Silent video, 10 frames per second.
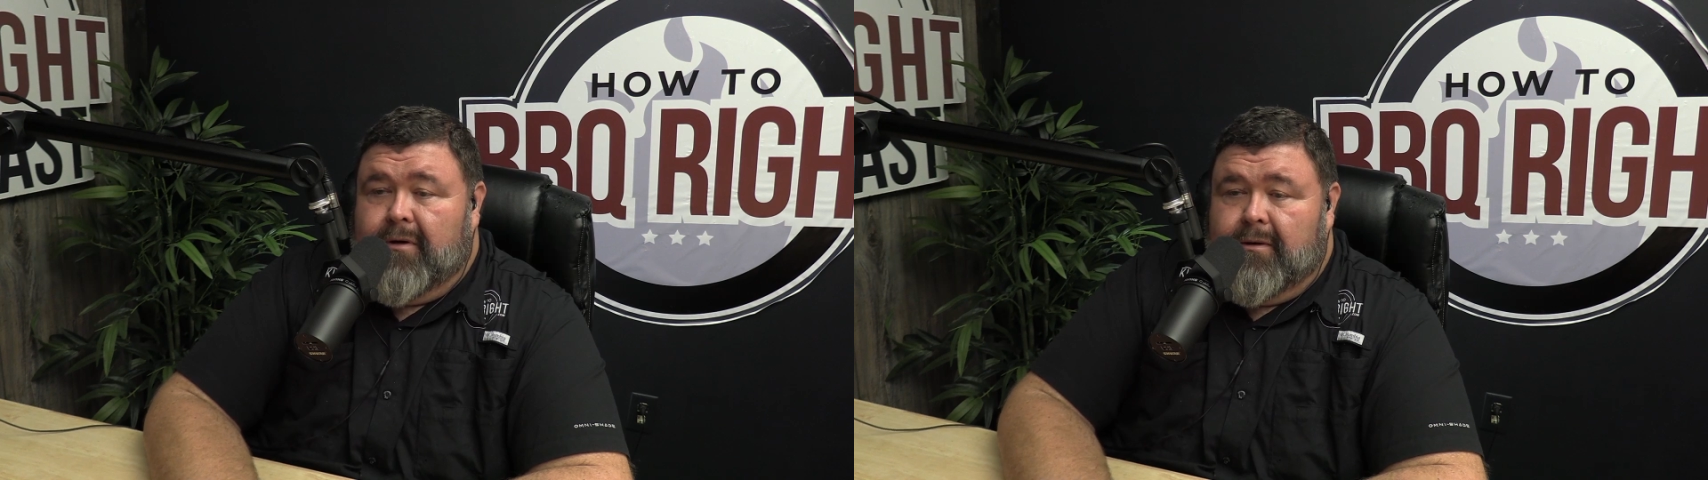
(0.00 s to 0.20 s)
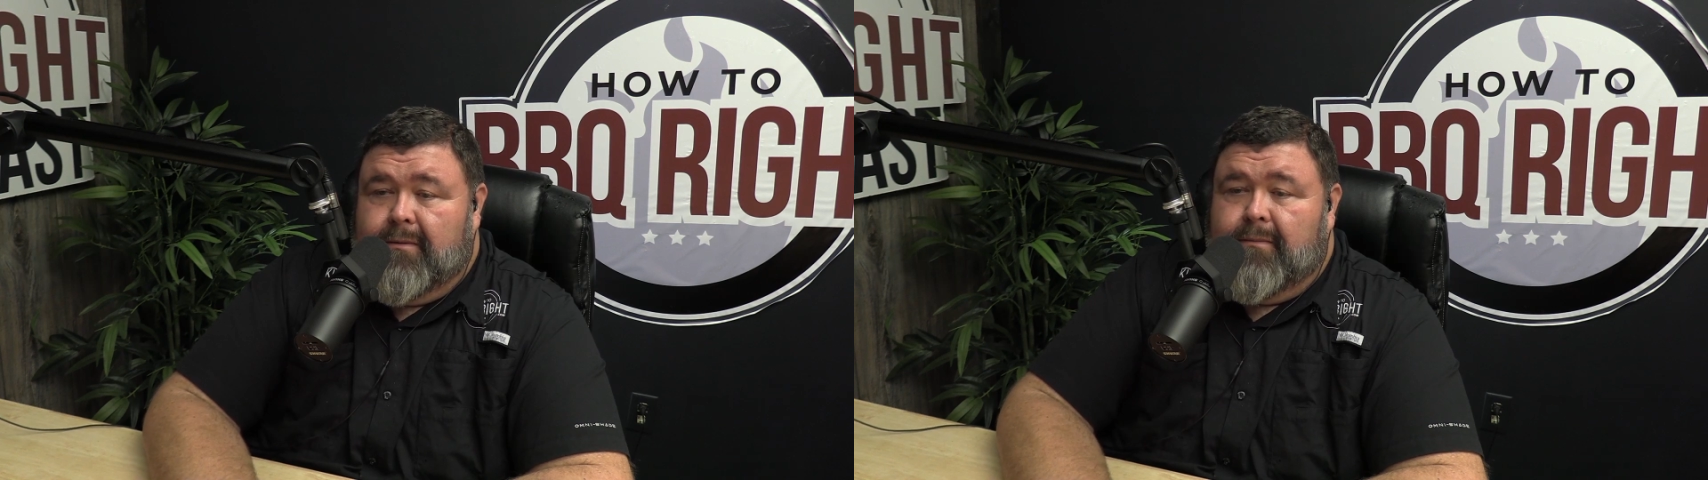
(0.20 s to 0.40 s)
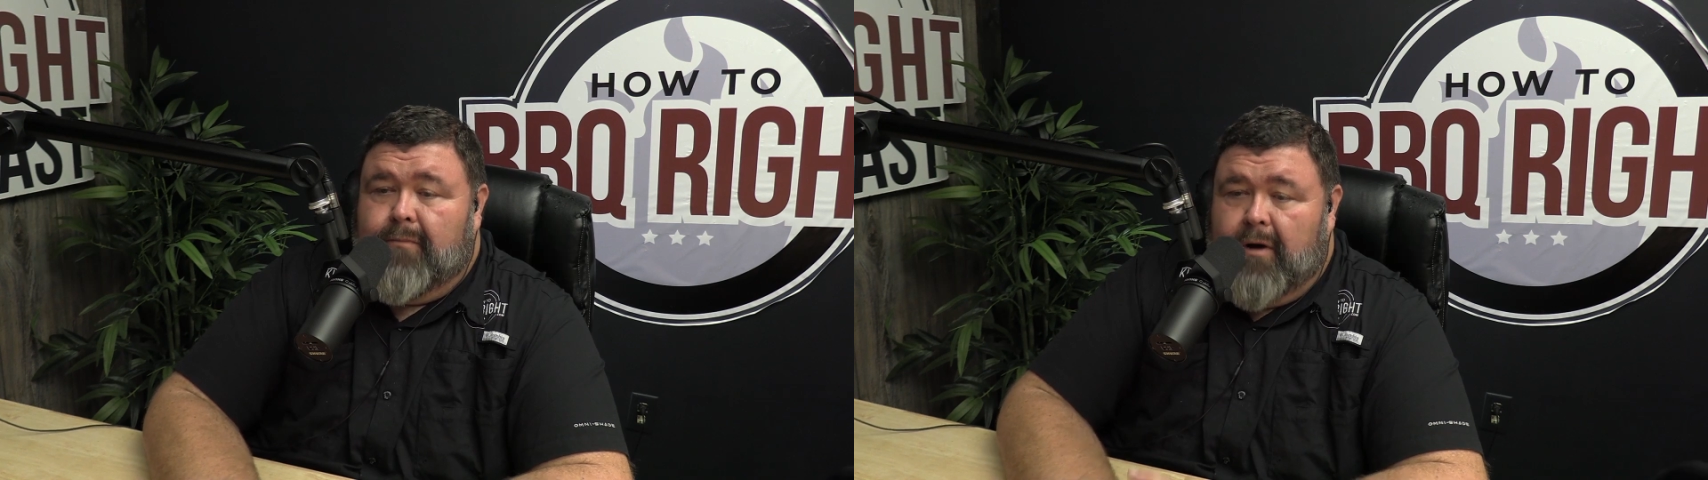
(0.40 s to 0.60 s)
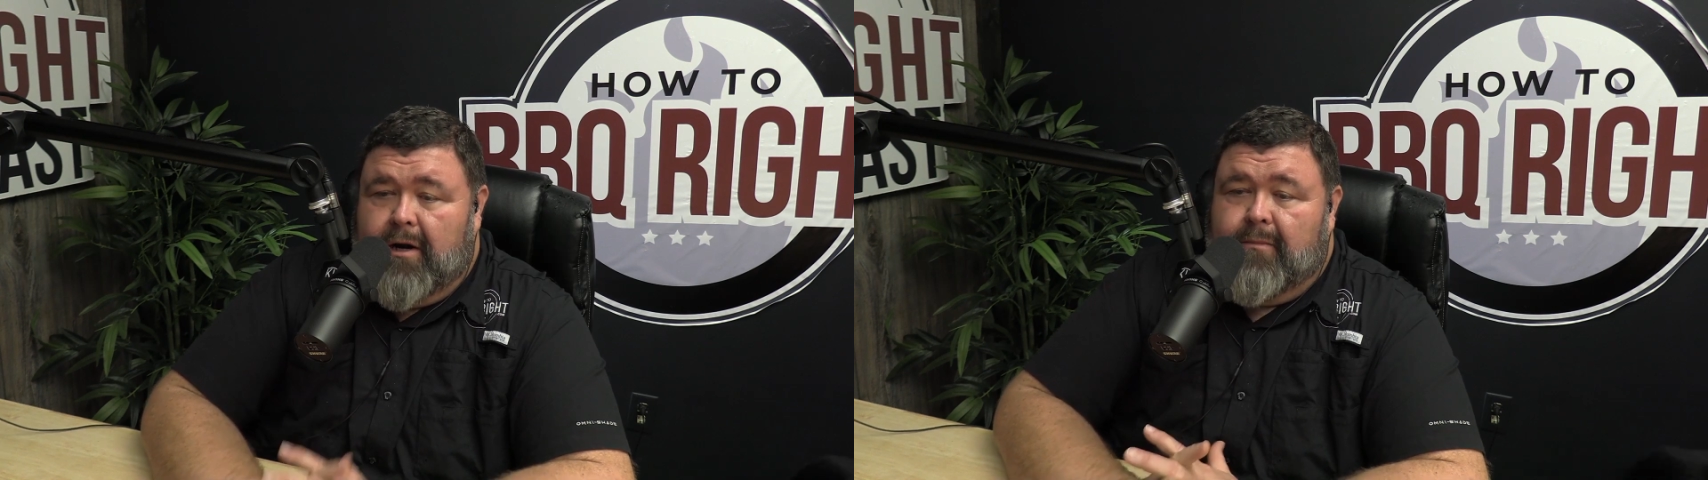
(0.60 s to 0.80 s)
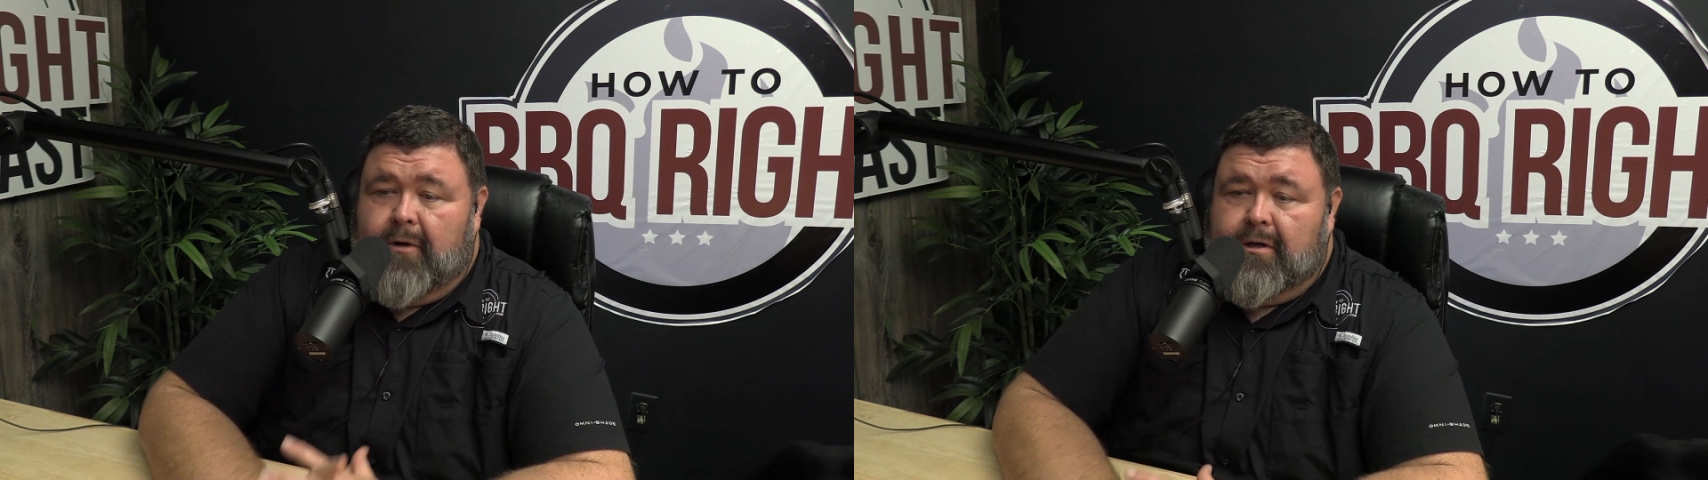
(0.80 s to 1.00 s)
have
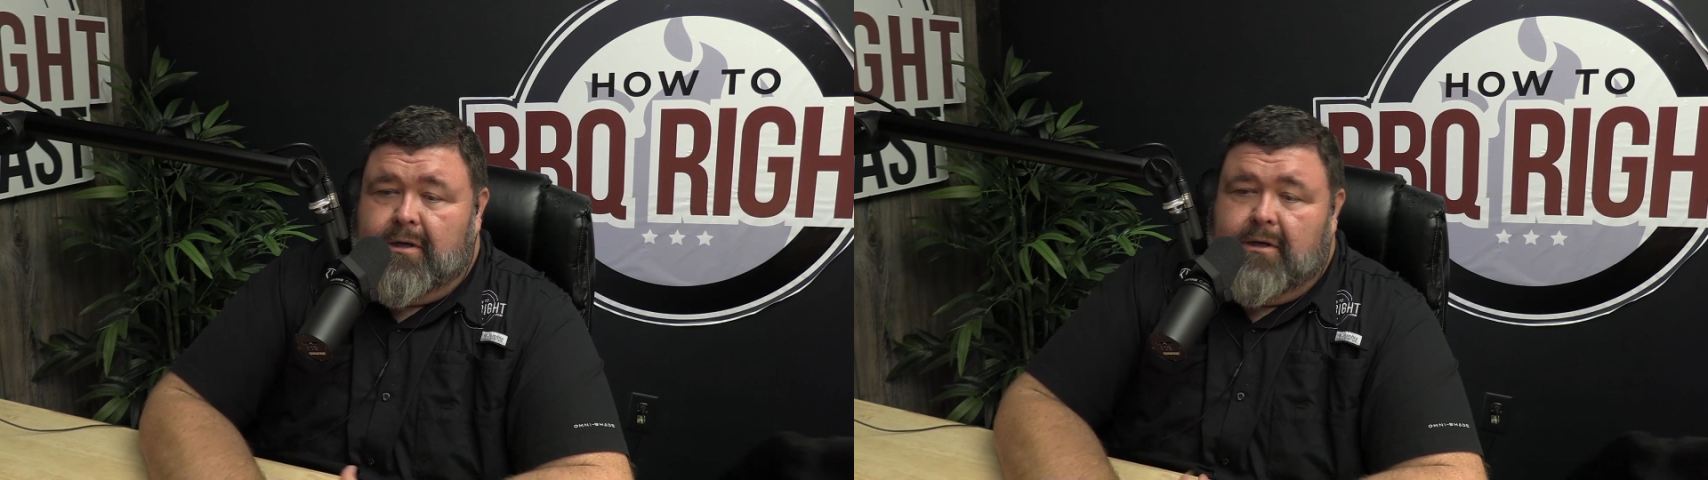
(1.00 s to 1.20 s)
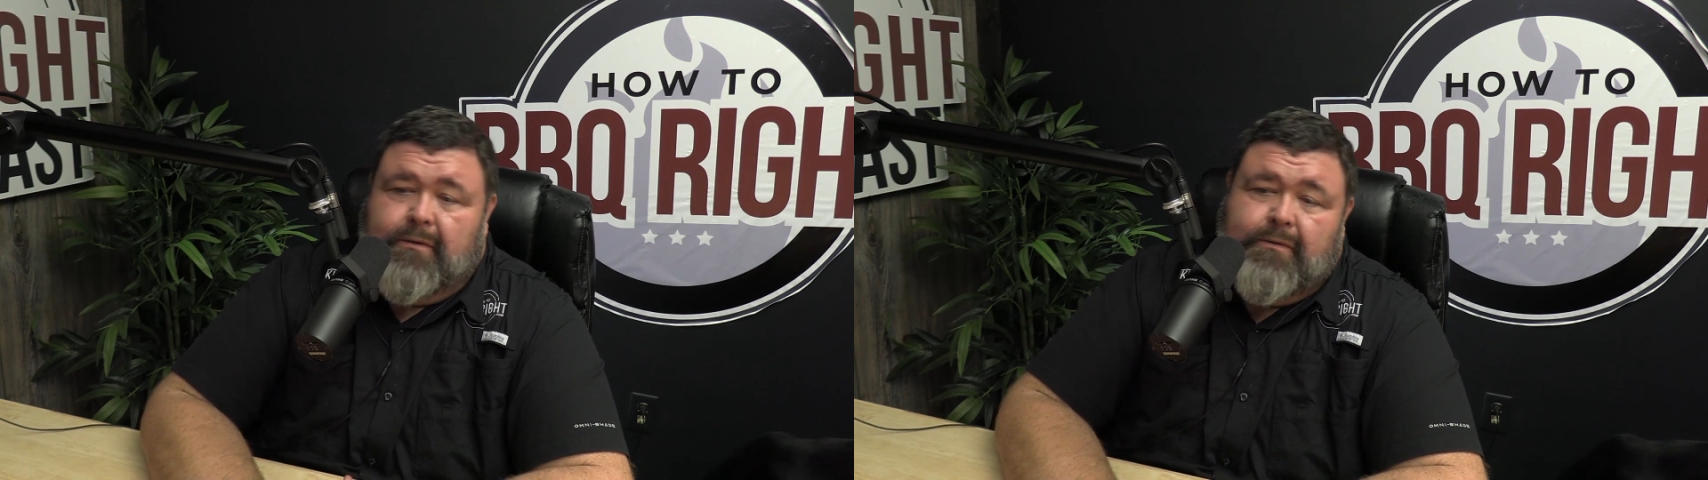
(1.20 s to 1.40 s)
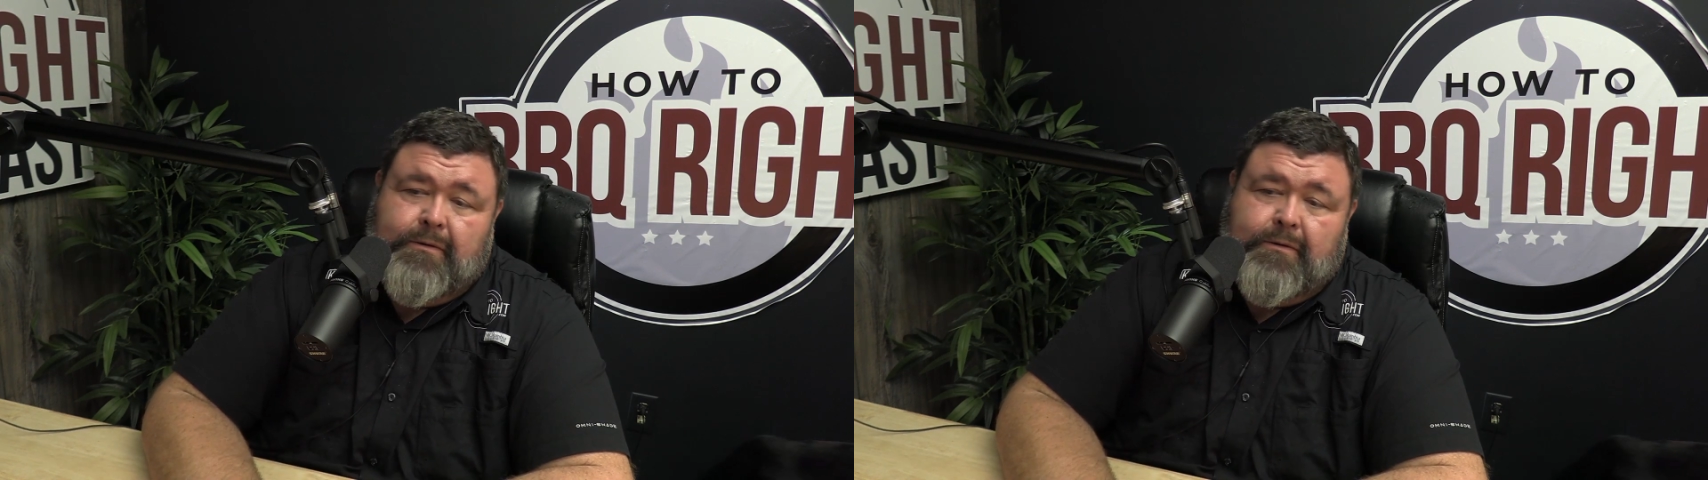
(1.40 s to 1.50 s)
breaded them ourselves.